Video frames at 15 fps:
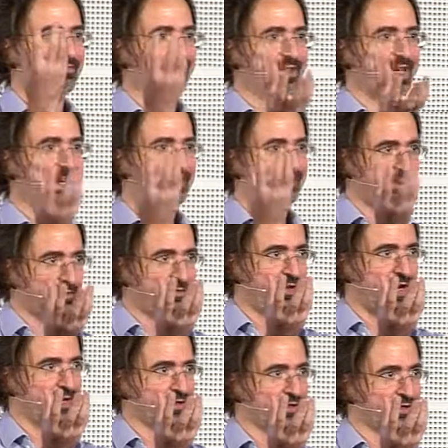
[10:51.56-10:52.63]
titer of
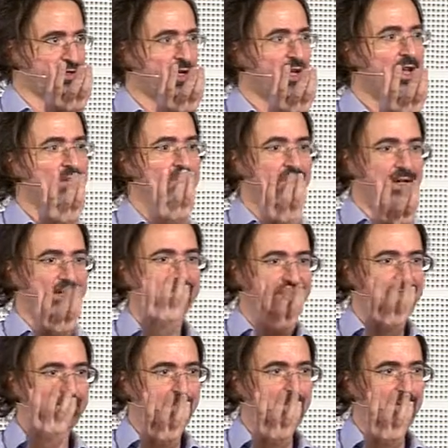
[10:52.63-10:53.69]
virus. So at this
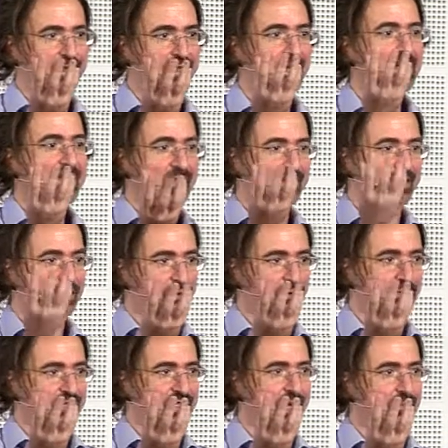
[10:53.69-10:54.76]
point, these two
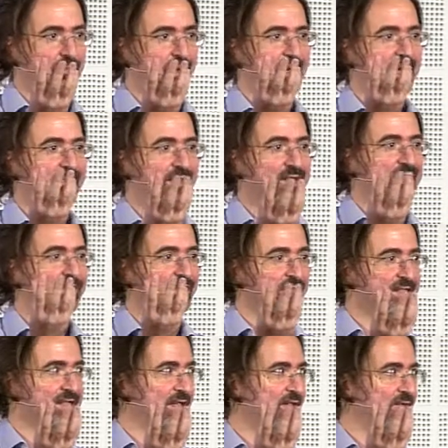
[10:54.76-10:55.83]
samples have a difference
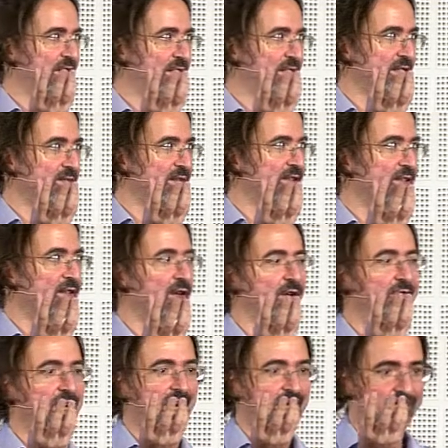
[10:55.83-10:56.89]
in infectivity of
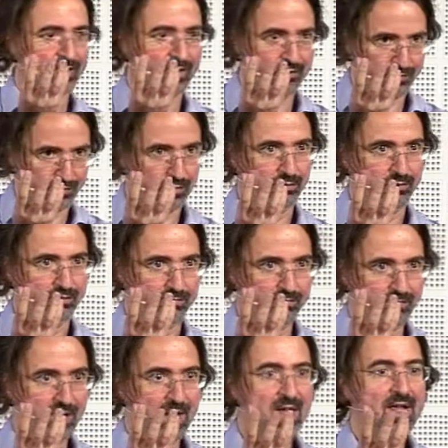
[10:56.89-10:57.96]
100-fold.
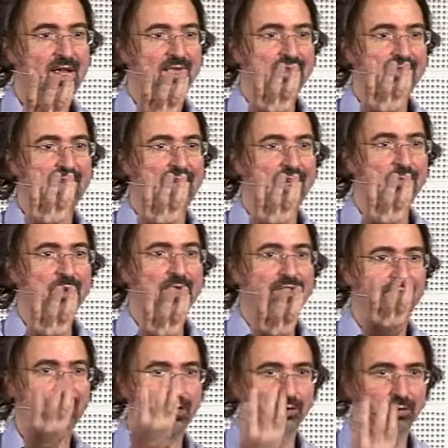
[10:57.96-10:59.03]
Then we
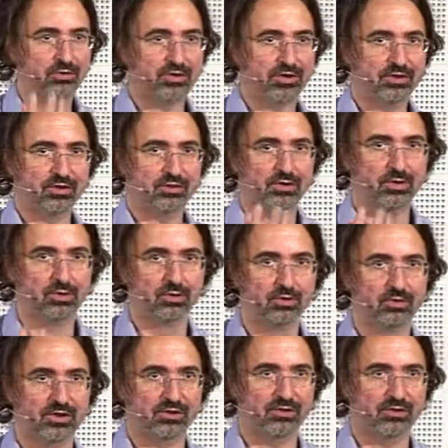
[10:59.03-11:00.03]
diluted, diluted,